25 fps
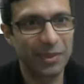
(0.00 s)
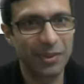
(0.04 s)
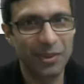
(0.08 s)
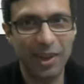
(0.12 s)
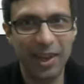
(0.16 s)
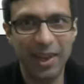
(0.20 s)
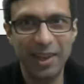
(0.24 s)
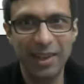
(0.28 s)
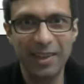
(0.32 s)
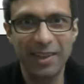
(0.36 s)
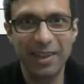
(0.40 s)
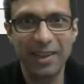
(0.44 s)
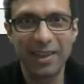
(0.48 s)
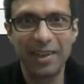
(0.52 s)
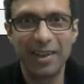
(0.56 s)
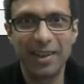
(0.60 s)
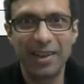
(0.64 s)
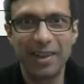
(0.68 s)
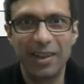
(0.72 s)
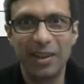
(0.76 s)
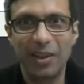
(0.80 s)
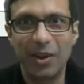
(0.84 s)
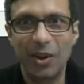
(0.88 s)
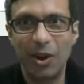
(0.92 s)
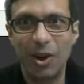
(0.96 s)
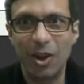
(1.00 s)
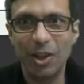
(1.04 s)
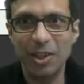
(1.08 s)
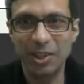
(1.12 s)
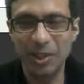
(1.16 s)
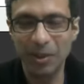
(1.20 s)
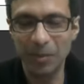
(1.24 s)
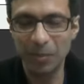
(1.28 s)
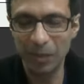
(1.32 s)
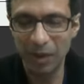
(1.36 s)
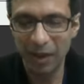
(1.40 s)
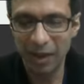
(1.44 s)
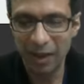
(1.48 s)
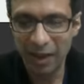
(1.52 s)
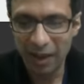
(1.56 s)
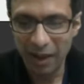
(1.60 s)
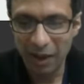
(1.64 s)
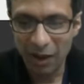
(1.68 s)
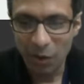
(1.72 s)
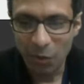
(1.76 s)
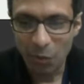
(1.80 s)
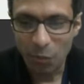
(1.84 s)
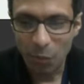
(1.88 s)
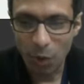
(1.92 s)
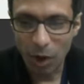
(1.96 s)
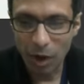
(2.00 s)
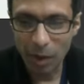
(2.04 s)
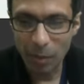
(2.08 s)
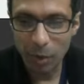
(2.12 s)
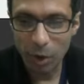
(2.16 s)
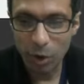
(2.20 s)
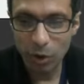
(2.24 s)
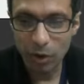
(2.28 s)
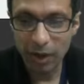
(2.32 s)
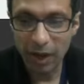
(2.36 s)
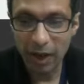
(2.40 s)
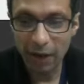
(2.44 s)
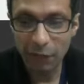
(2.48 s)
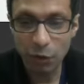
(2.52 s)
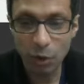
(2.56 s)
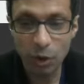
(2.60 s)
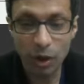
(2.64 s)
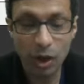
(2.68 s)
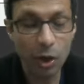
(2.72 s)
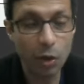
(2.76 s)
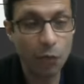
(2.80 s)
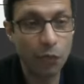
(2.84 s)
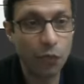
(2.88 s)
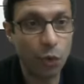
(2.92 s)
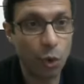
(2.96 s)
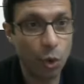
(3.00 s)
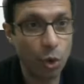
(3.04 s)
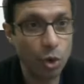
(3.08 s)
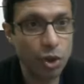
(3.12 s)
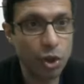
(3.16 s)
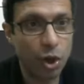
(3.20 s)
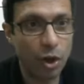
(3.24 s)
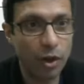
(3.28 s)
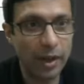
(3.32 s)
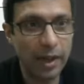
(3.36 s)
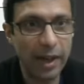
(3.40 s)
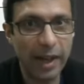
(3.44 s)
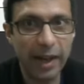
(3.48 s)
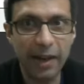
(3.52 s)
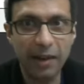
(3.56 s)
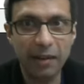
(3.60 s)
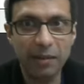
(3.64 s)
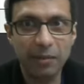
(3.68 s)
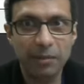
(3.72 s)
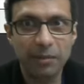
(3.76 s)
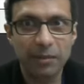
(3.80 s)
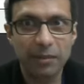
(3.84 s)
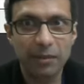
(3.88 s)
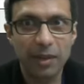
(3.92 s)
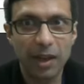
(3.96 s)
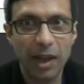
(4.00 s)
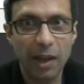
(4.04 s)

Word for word: right? Awesome. What about, have you heard of ozone layer?